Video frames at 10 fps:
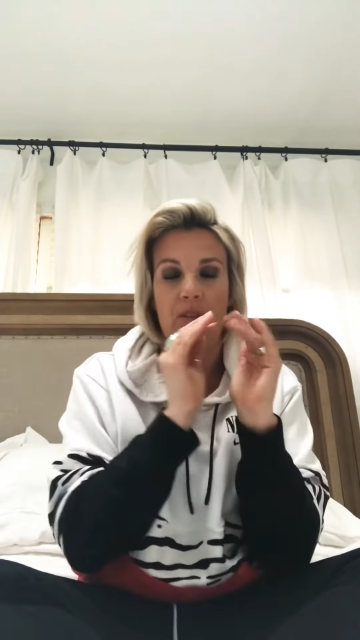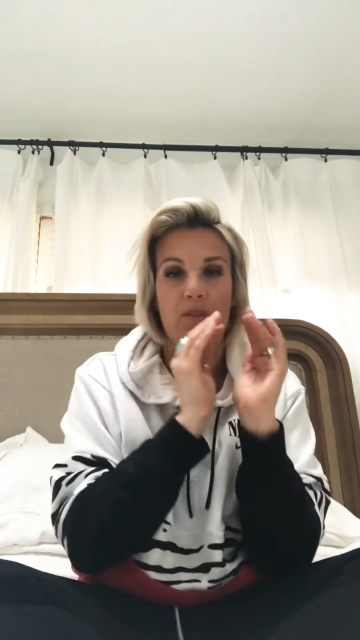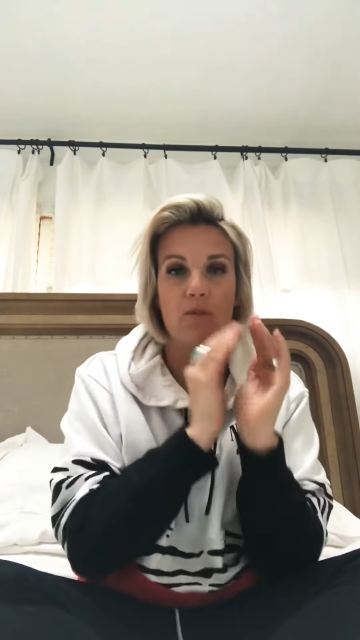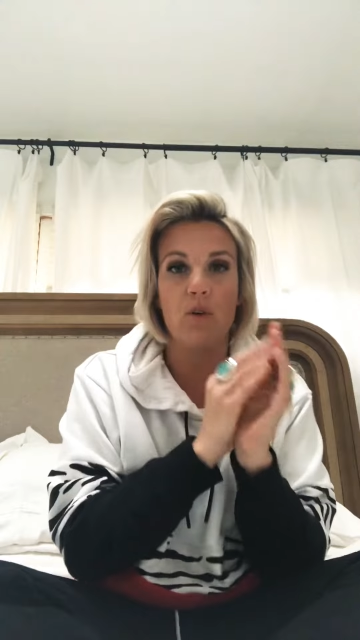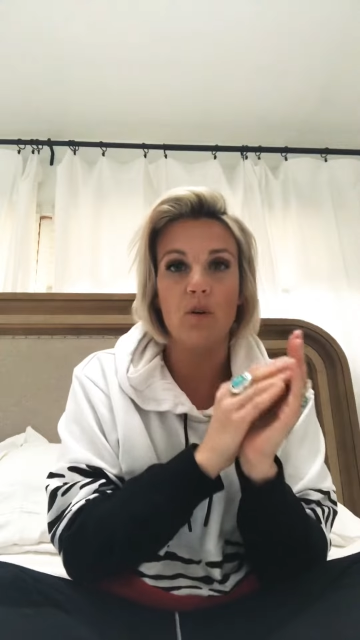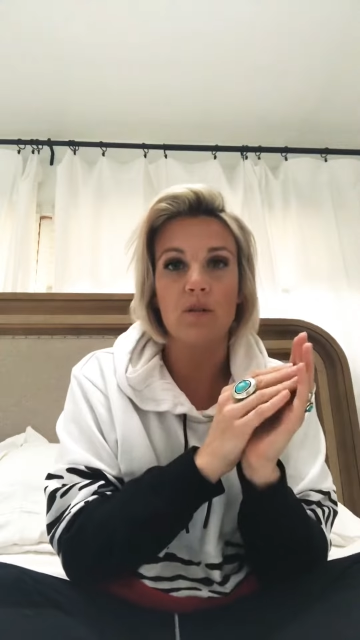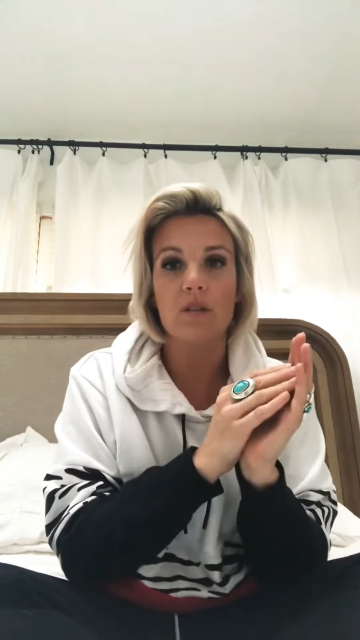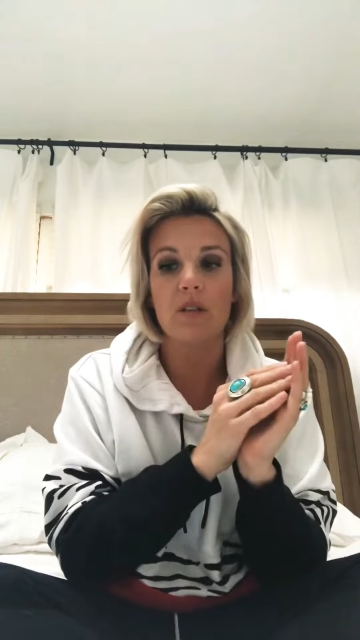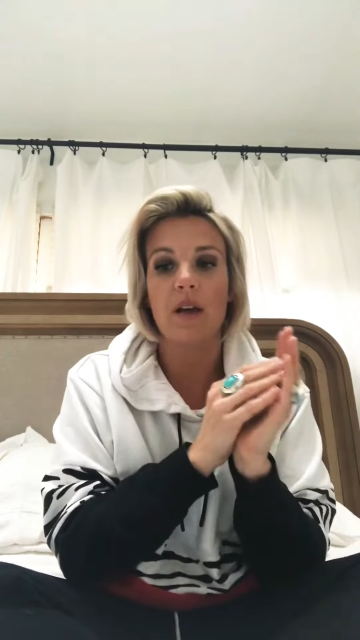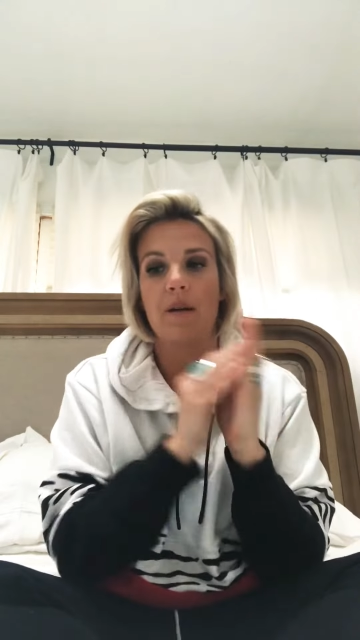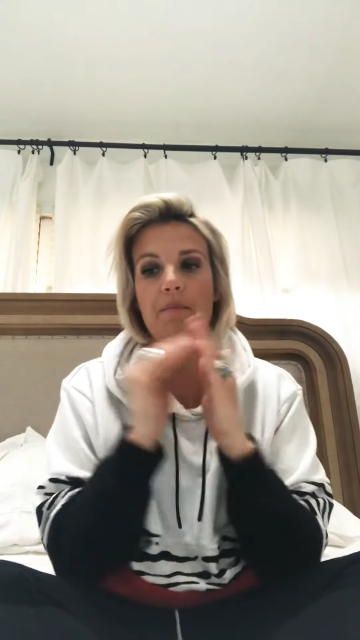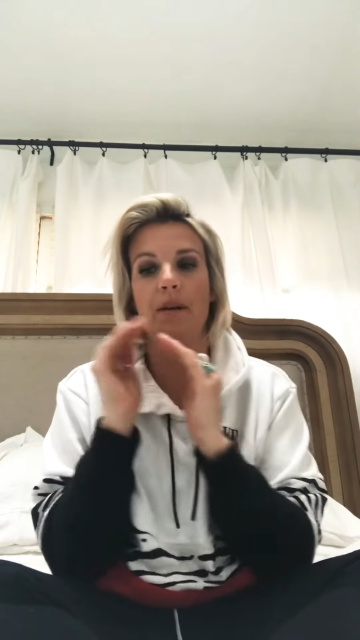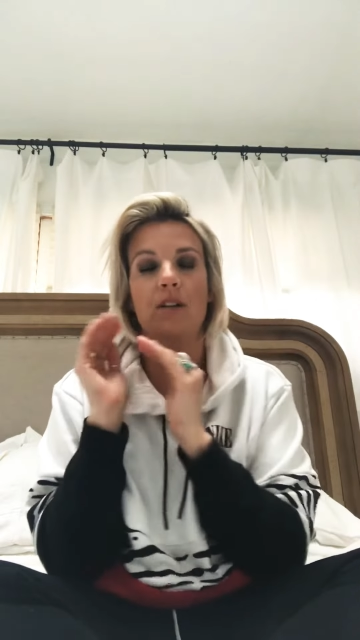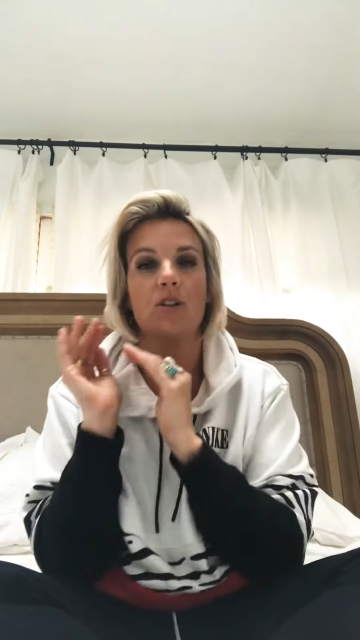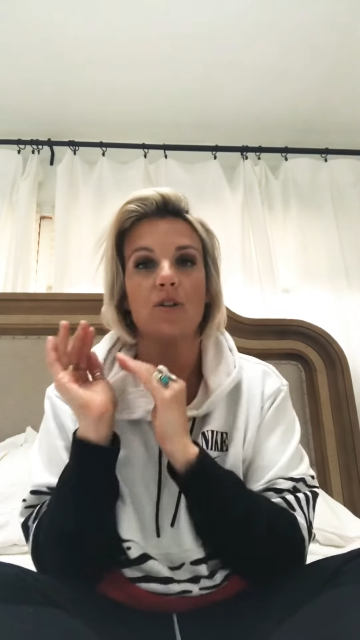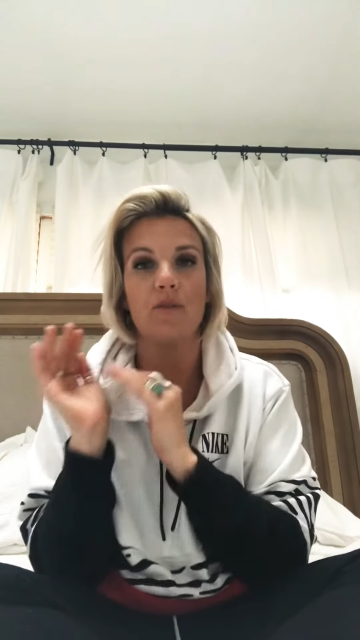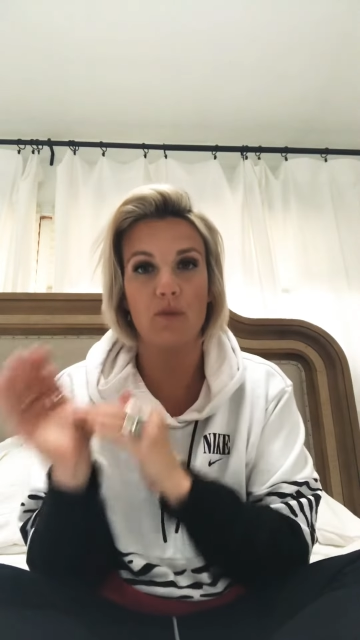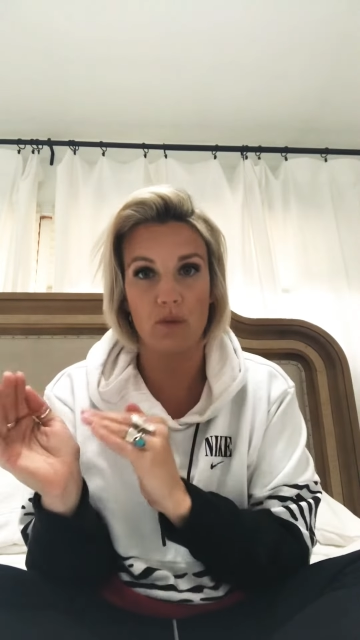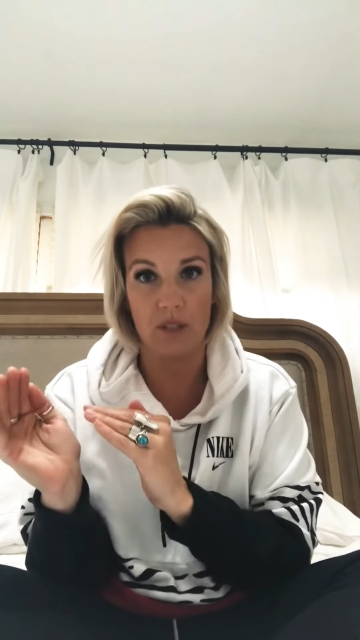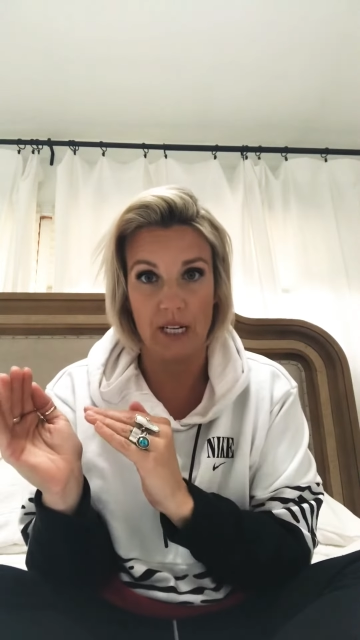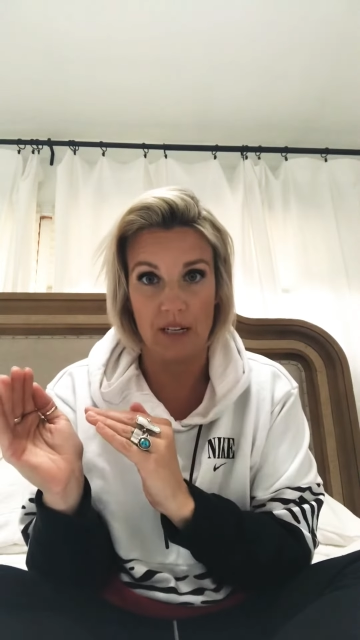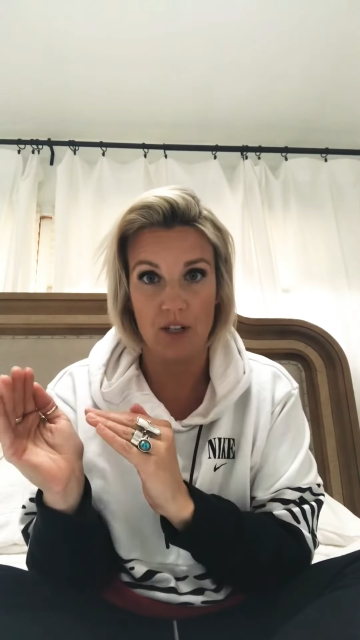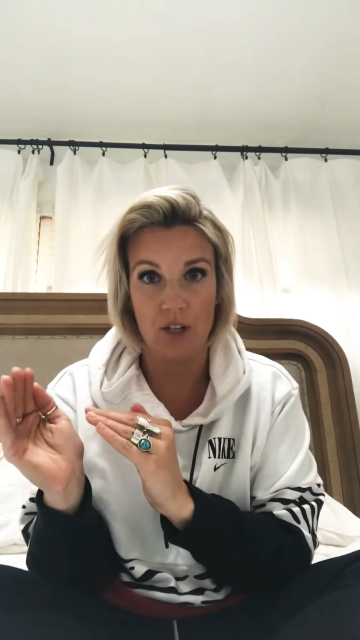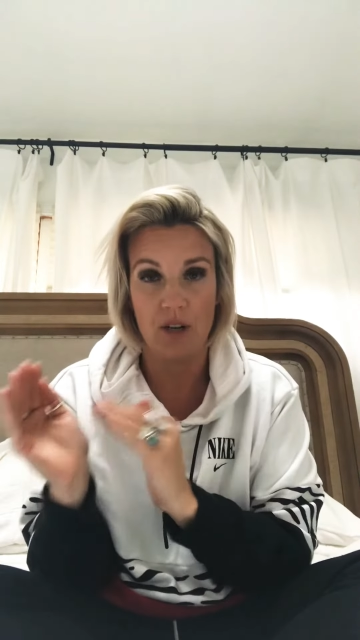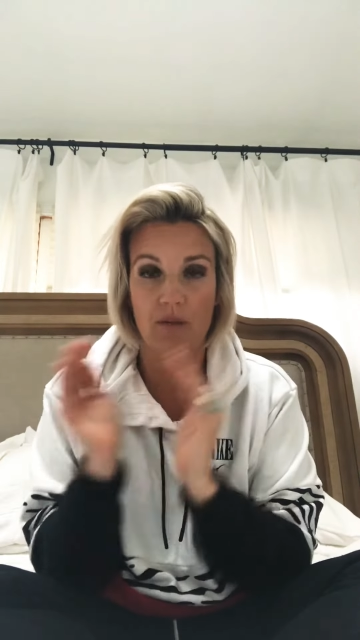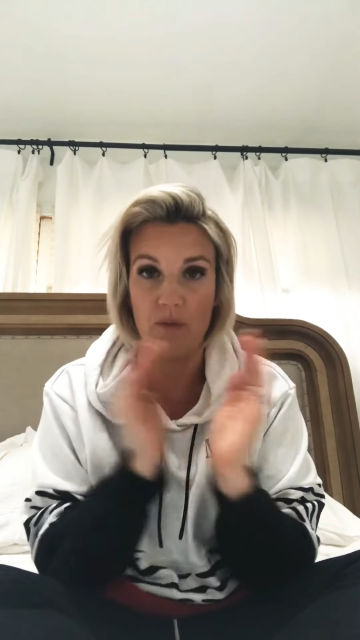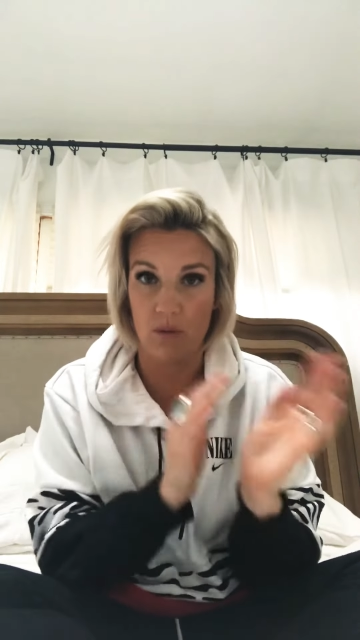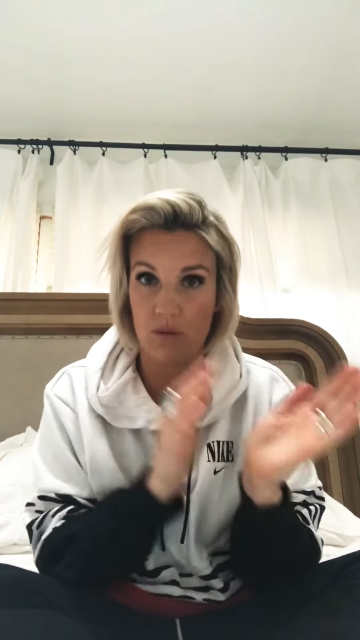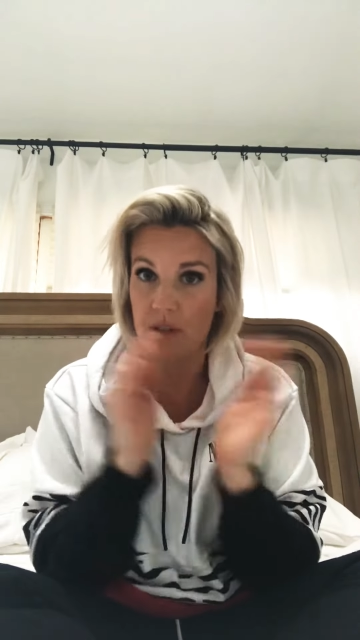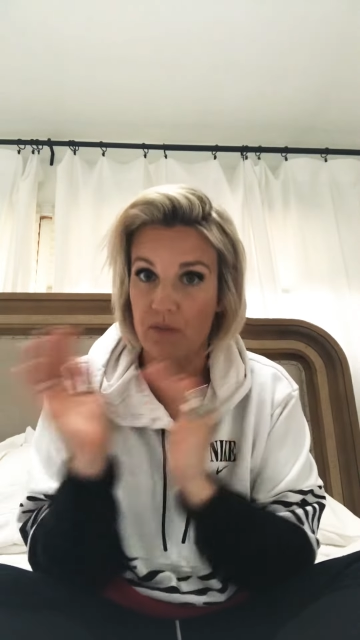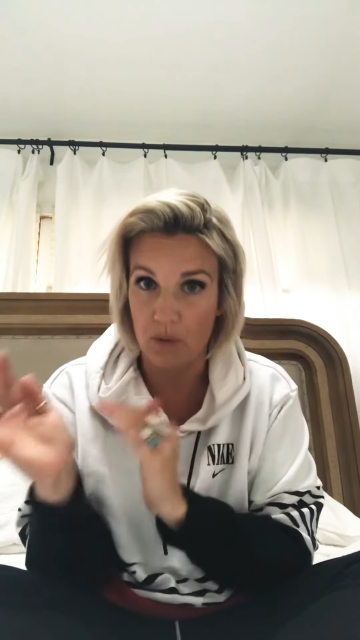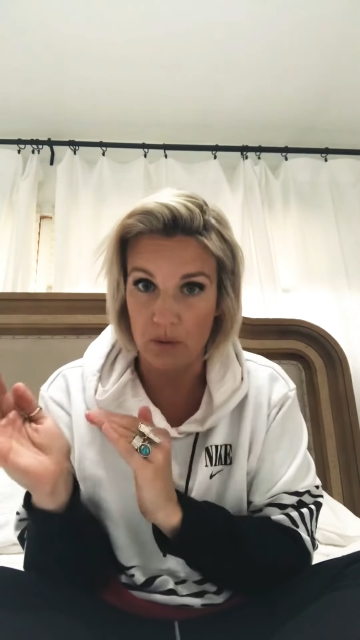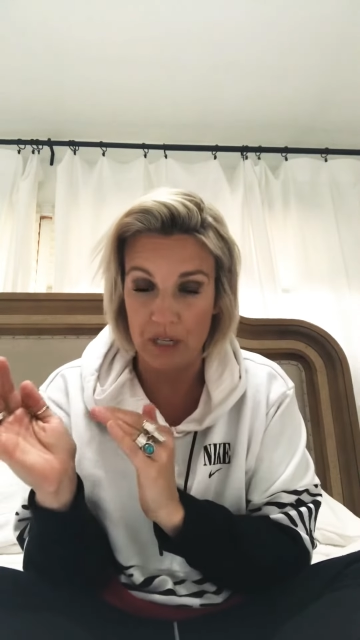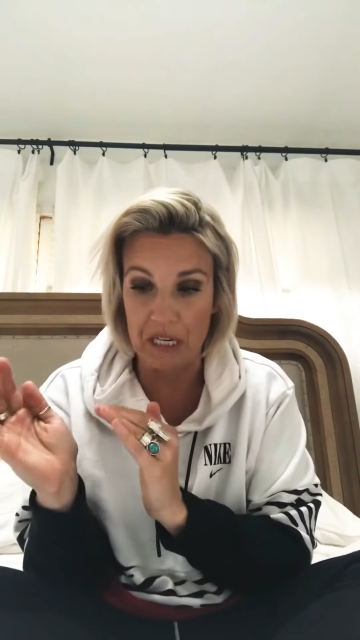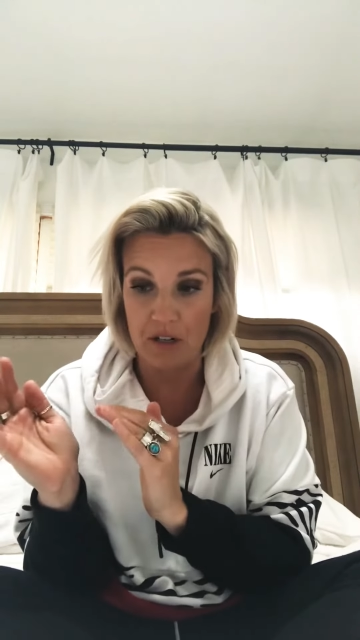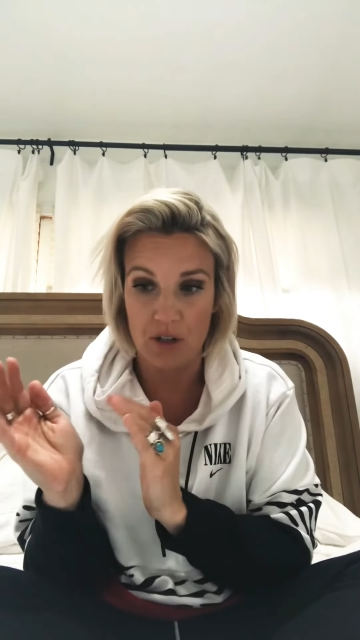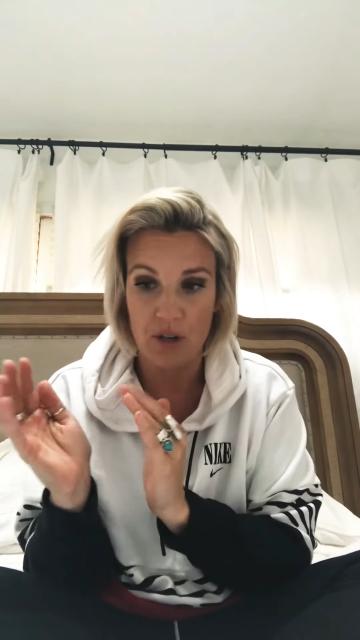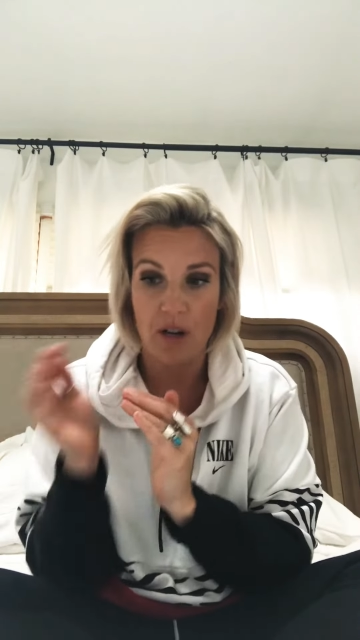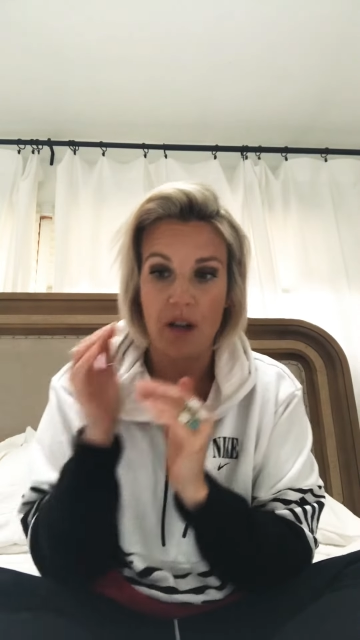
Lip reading: Volts measure voltage, volts and voltage.